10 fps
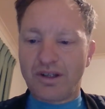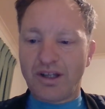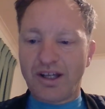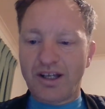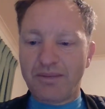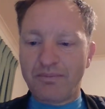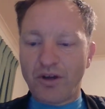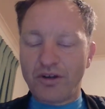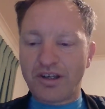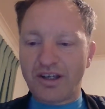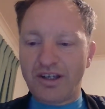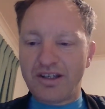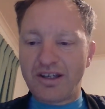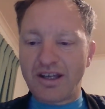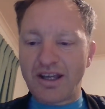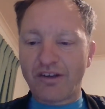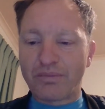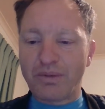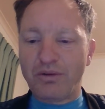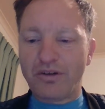Okay,
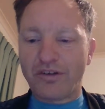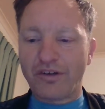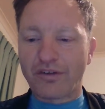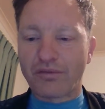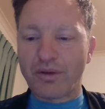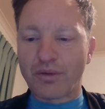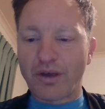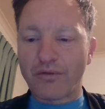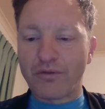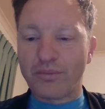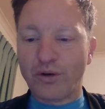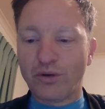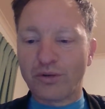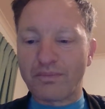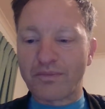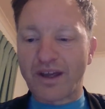experiences with from Paul.